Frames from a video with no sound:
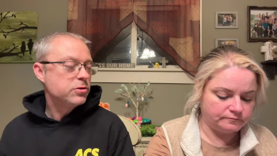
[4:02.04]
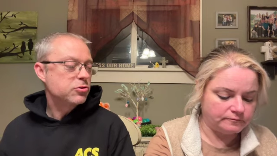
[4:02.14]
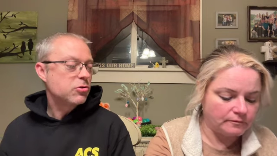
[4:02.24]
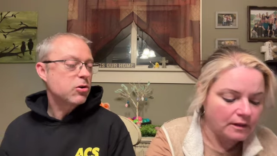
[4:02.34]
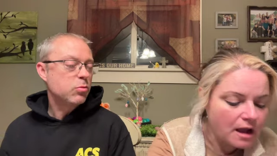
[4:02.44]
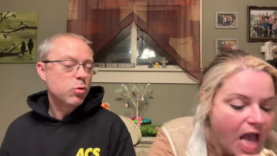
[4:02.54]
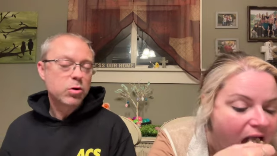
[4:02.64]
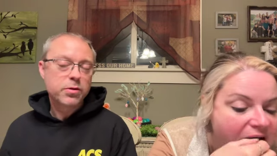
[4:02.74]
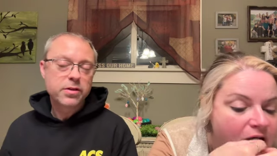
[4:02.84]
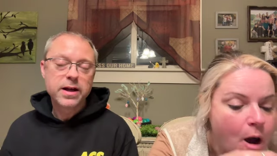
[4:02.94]
Speaker 1: struggle more
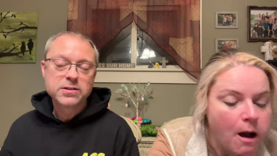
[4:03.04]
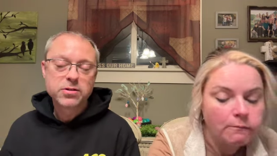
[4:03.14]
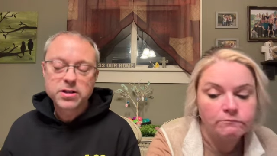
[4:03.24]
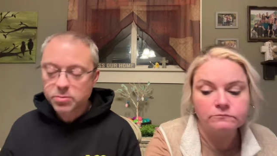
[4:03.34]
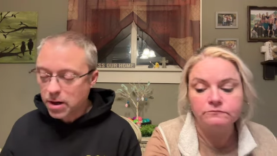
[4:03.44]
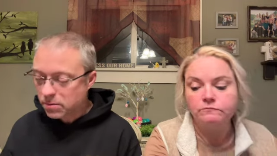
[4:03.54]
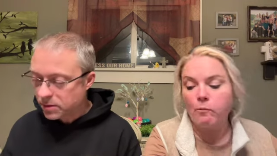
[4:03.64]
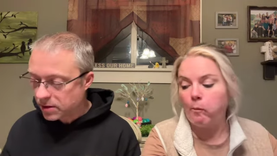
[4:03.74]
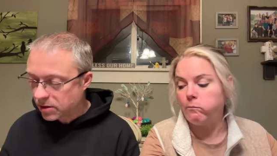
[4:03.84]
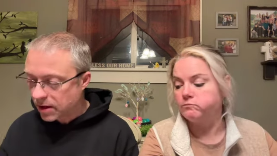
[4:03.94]
with that. So that's probably a
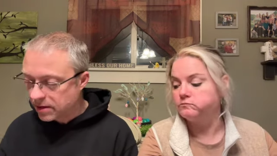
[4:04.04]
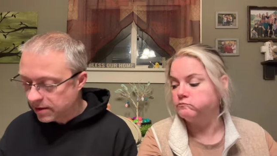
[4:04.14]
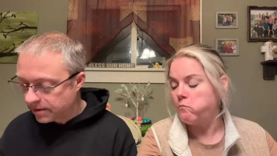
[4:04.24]
good idea.